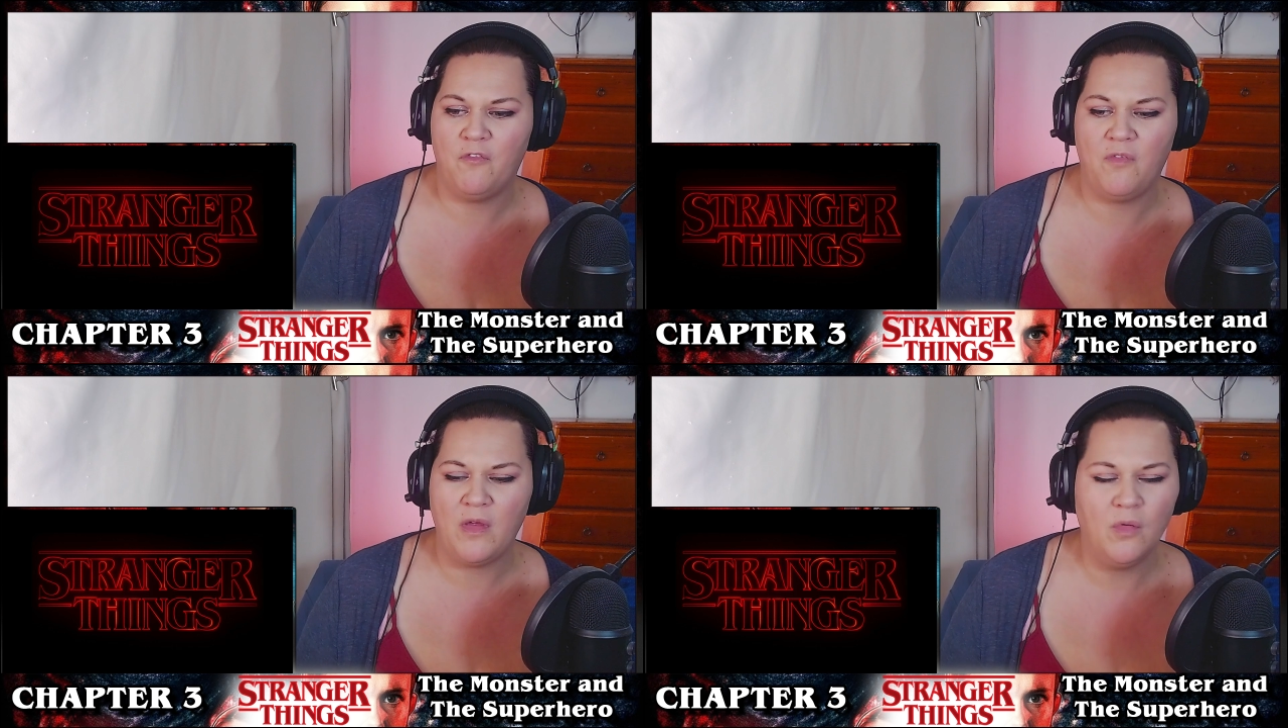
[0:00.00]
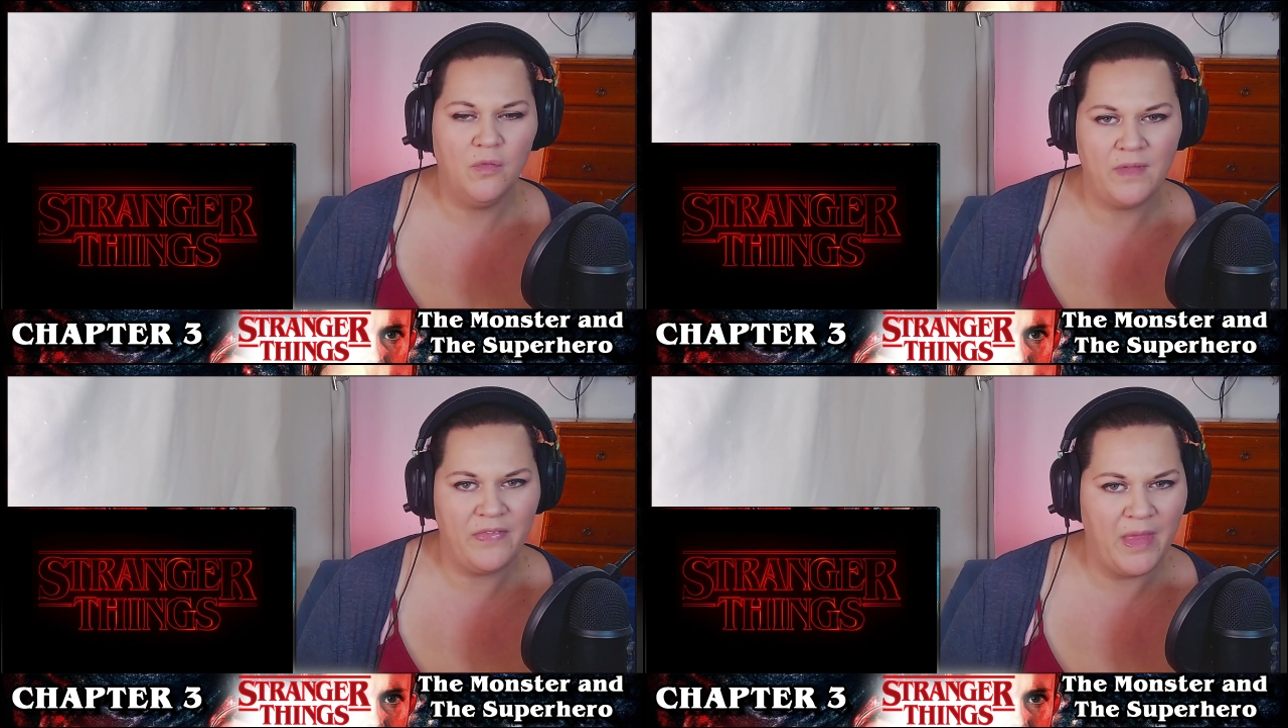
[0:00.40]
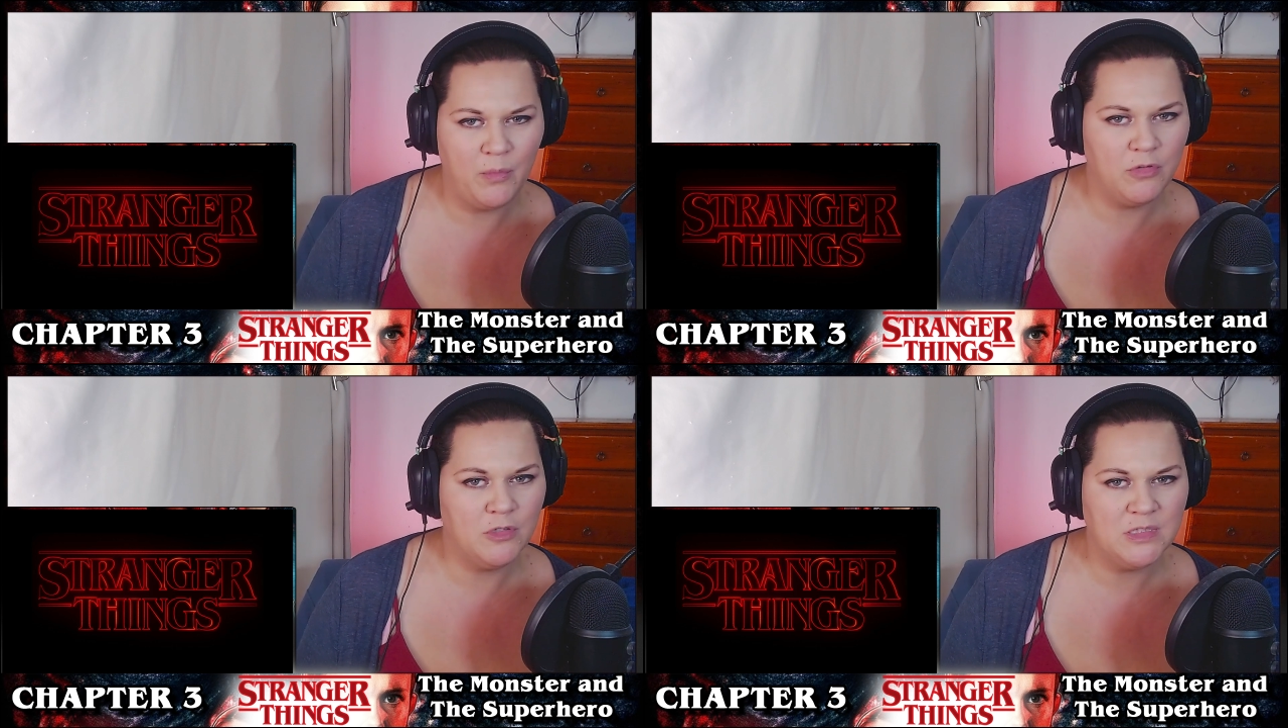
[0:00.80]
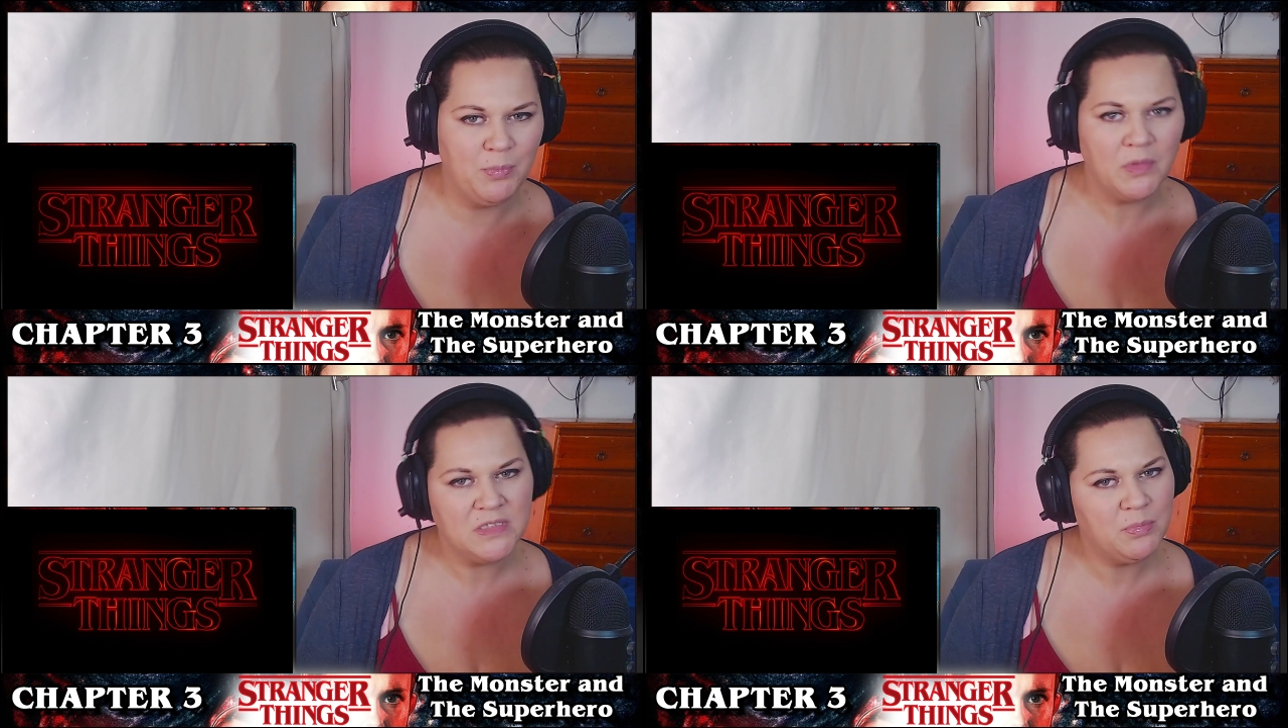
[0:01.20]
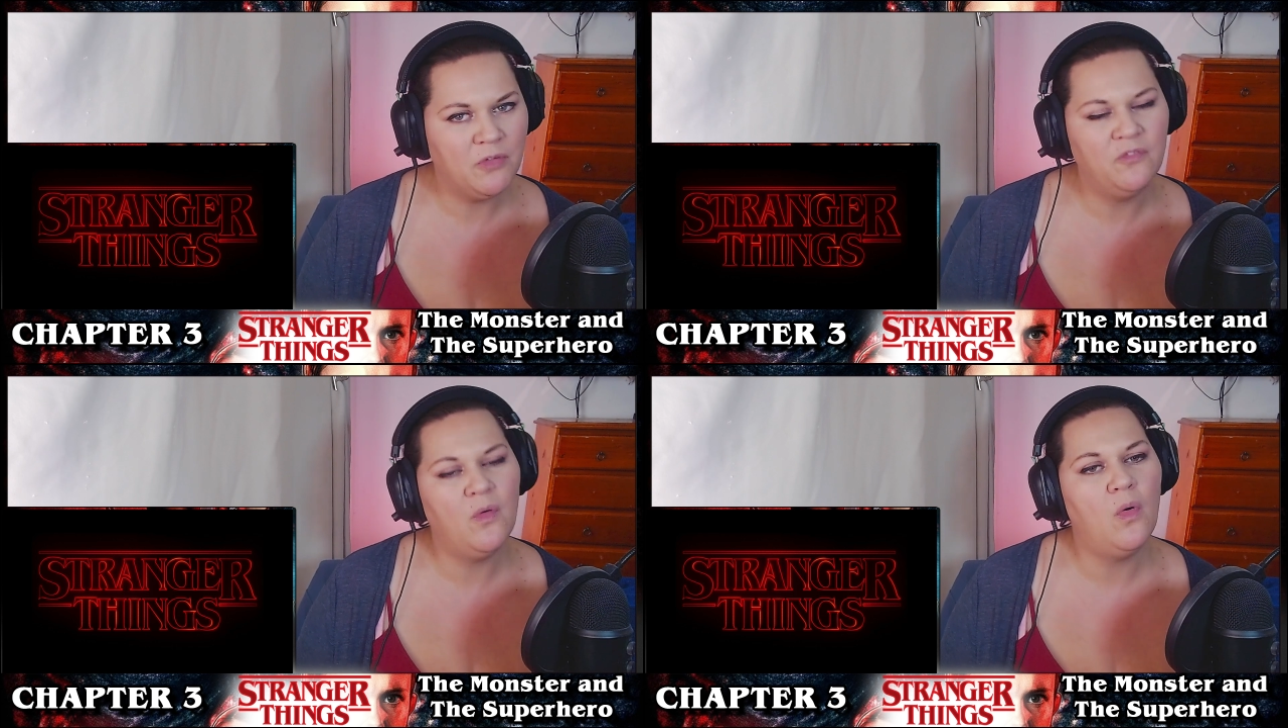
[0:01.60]
feel that they were responsible
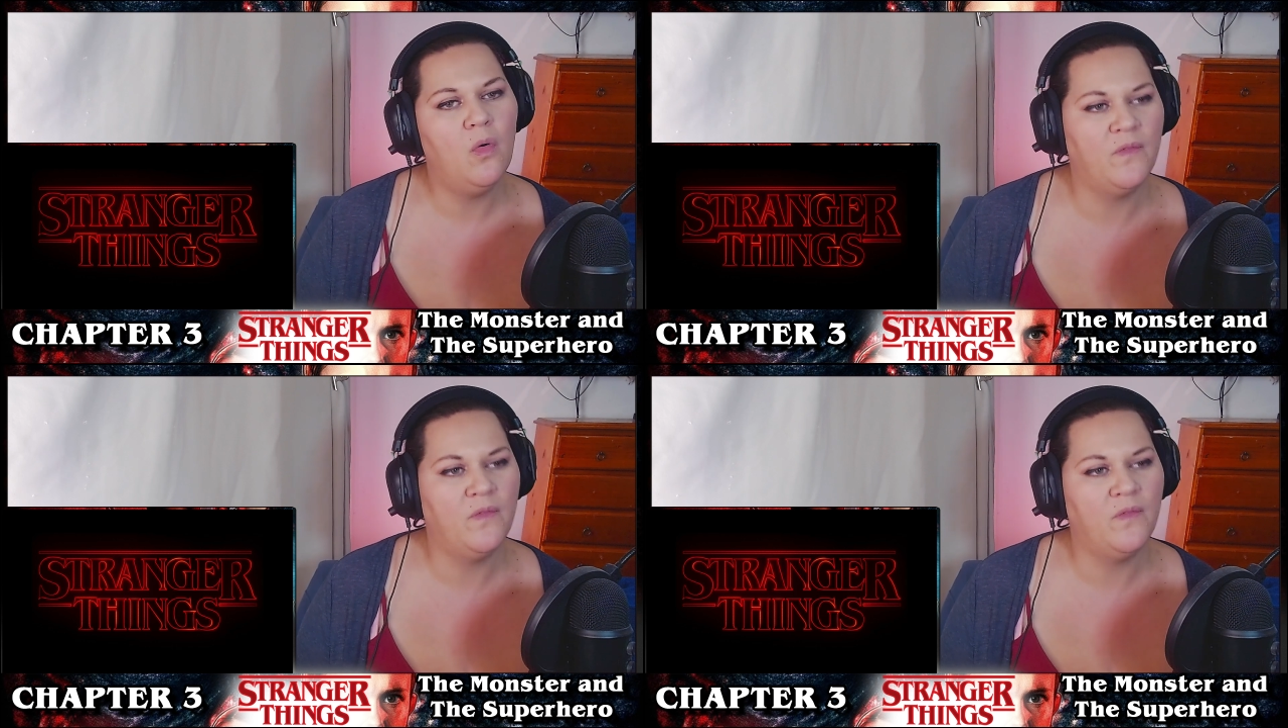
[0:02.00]
for,